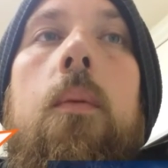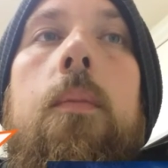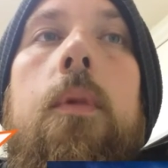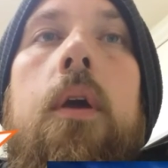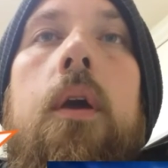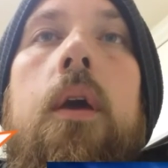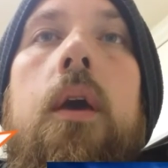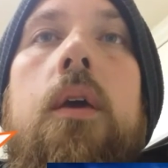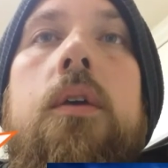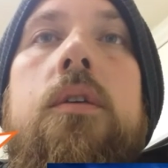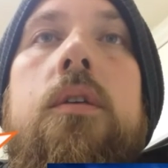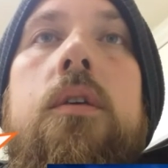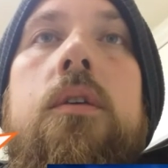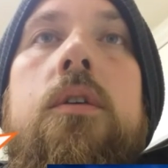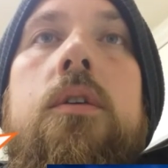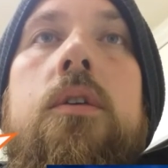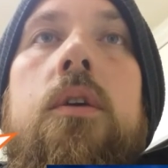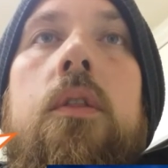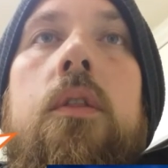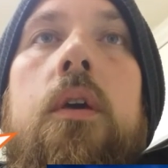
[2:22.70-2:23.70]
I'm going to guess
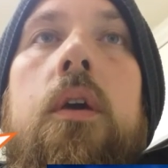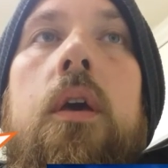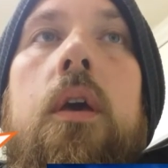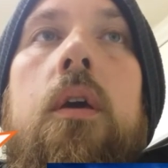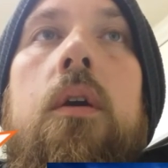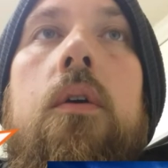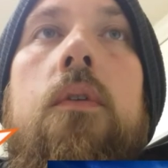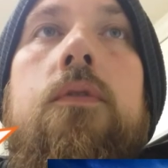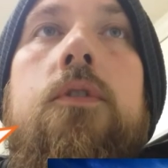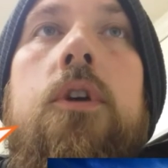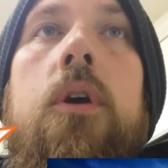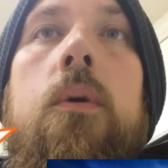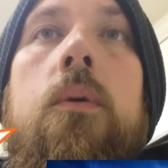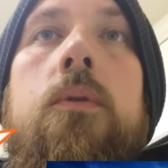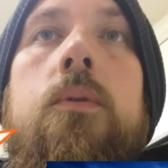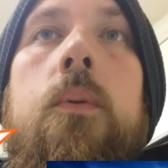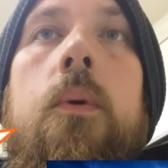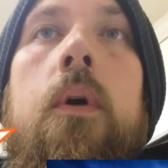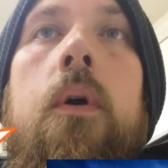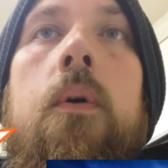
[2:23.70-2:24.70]
this is on the kickoff
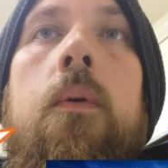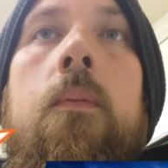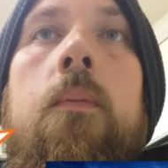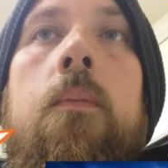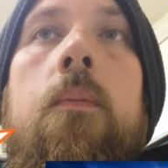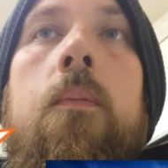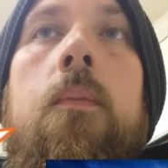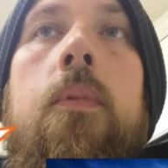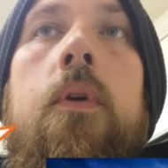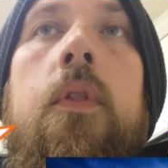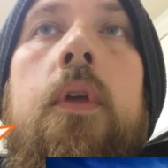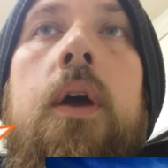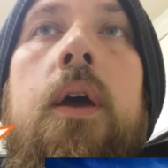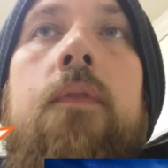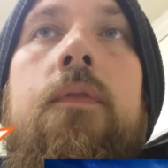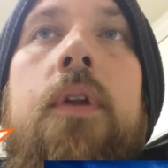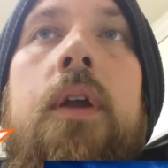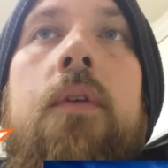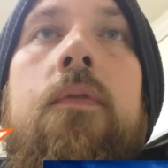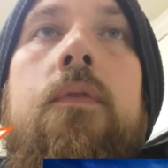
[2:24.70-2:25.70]
show as well, but they
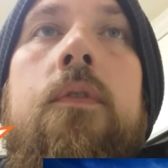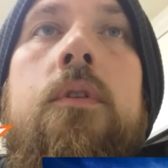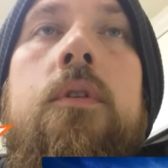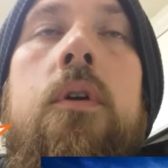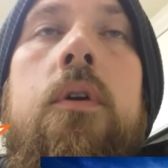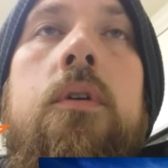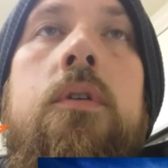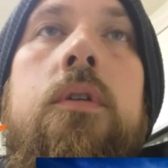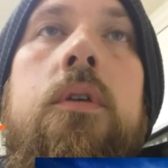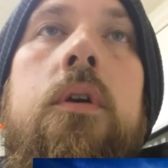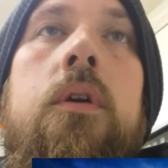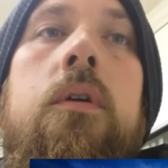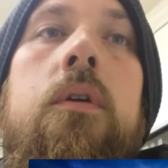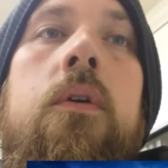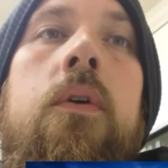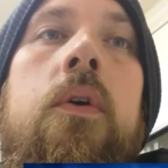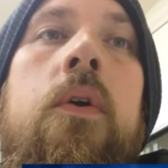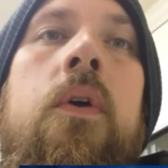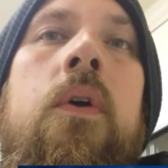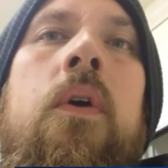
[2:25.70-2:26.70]
haven't advertised
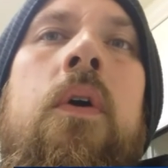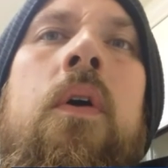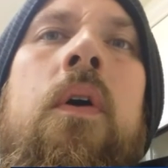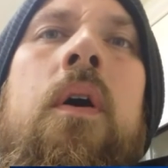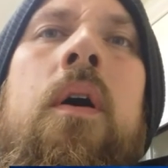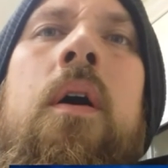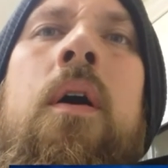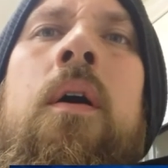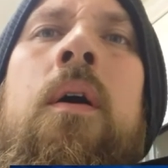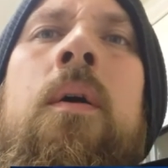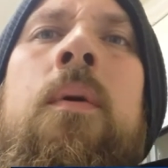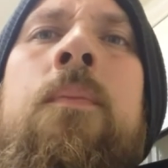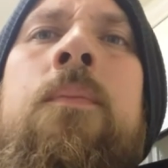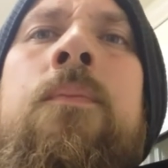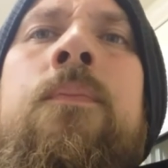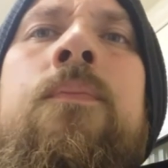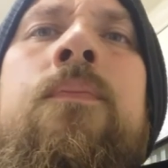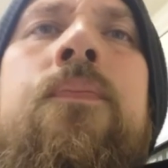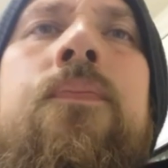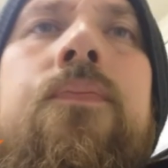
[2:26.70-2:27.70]
it.
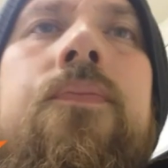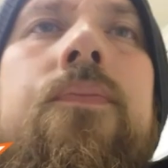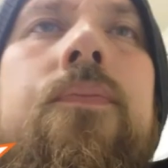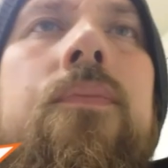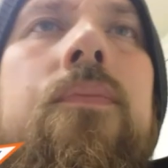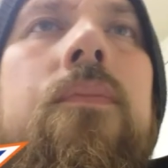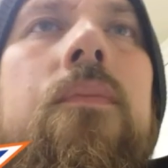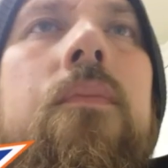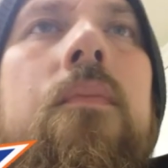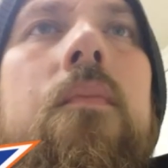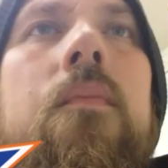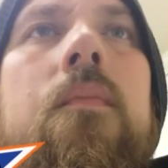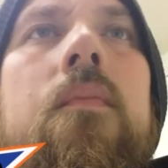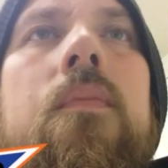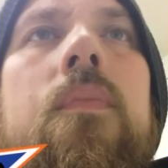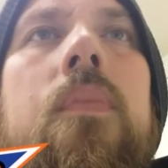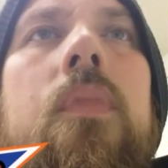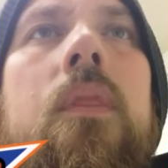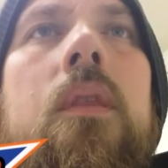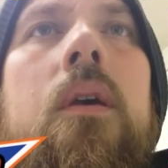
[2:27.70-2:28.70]
Um,
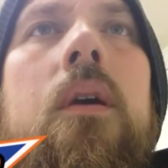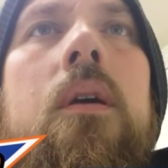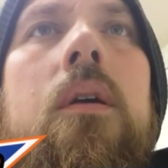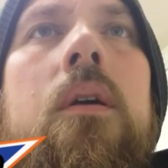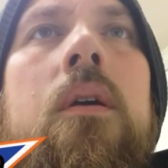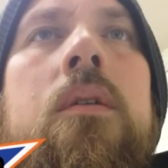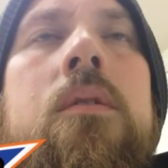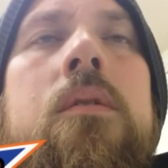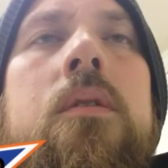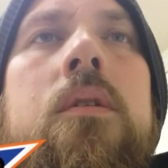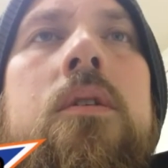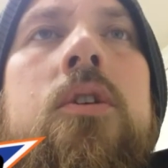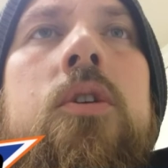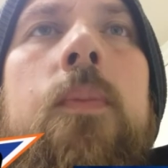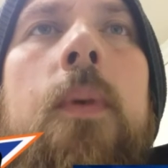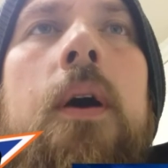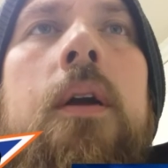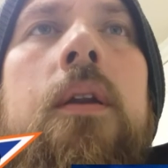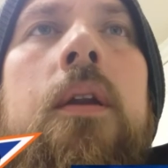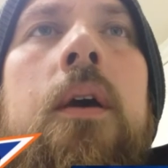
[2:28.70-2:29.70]
it's the
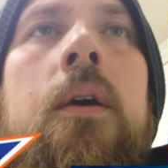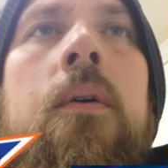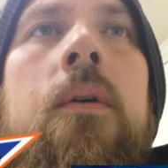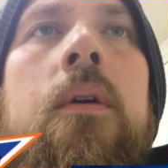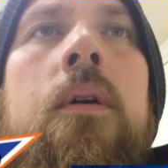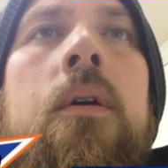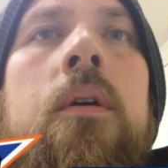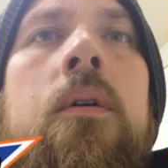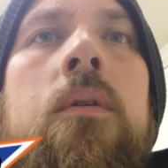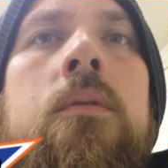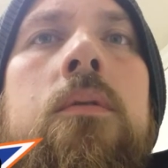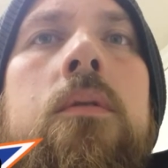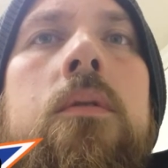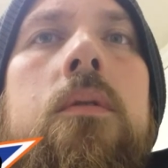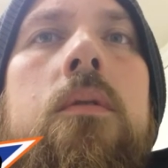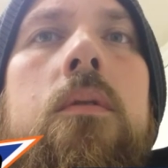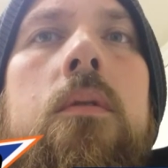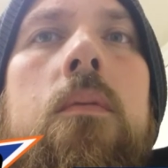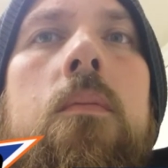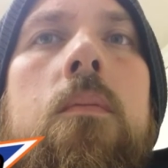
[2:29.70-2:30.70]
SmackDown
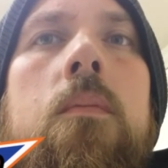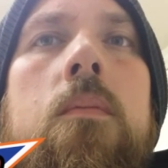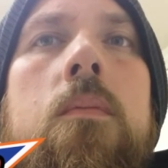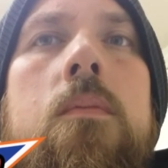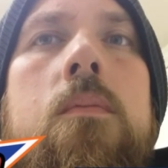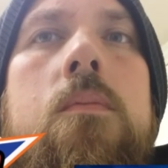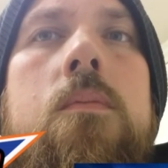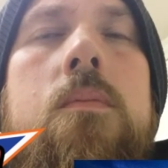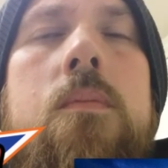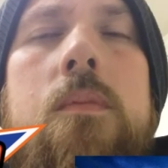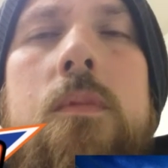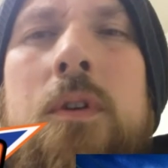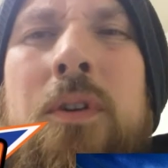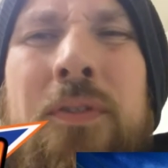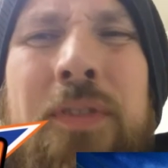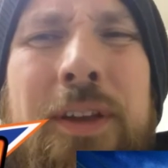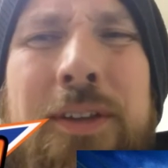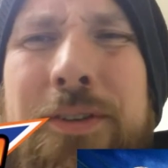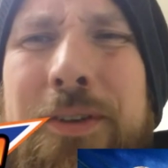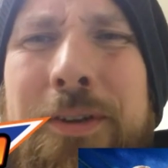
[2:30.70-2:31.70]
girls
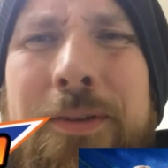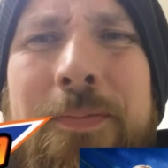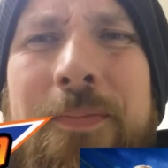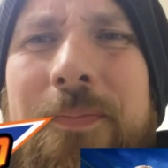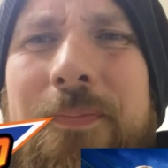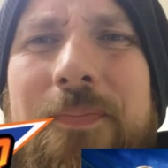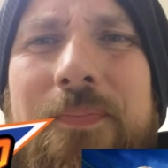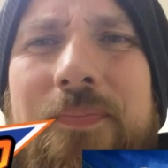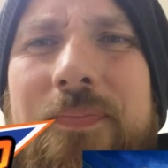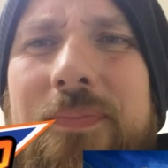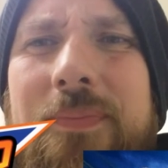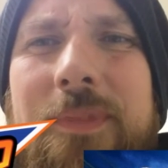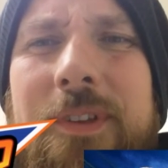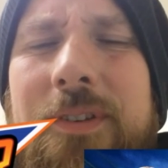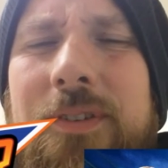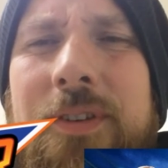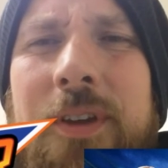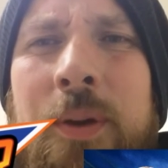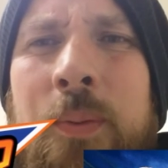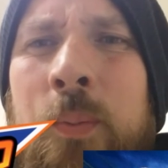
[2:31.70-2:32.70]
that's going
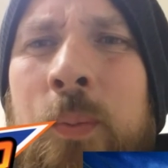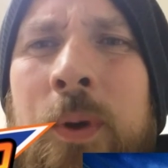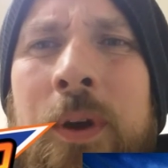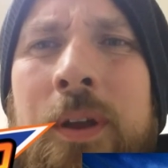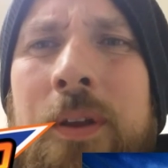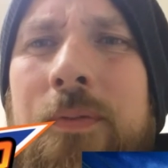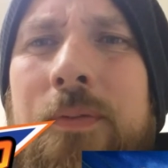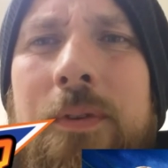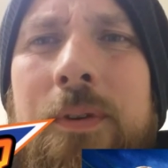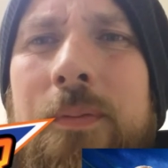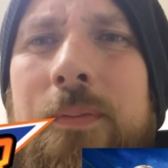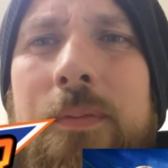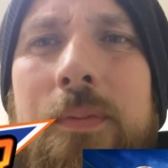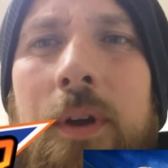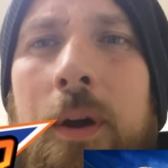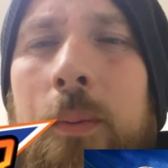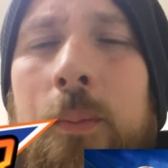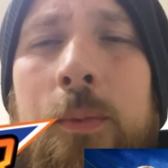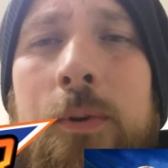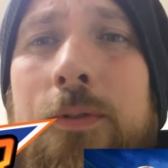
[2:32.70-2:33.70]
to sound weird if you
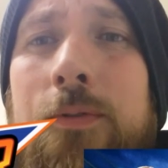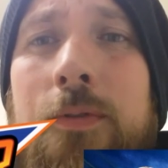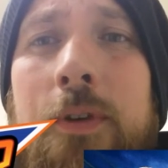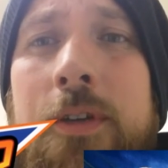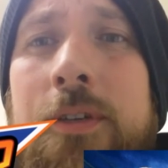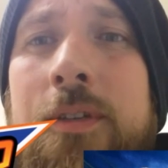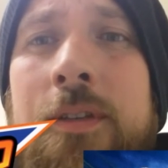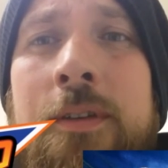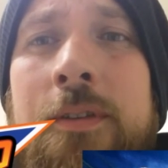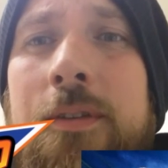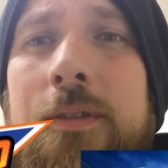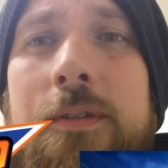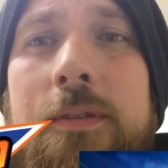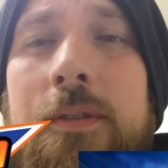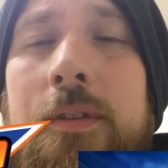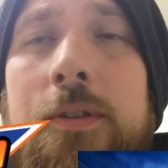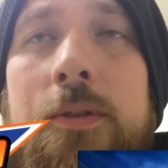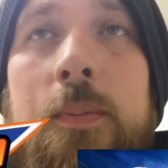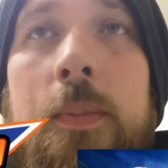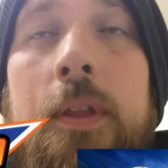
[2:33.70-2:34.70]
don't watch wrestling
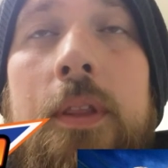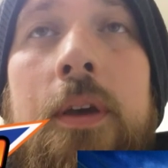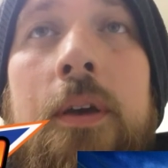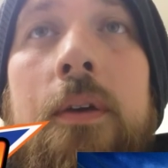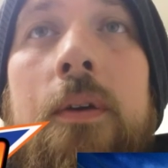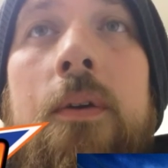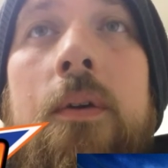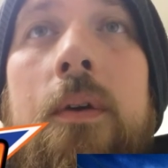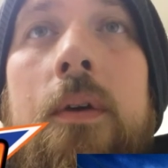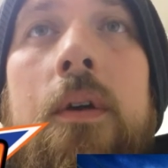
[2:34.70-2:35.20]
this month,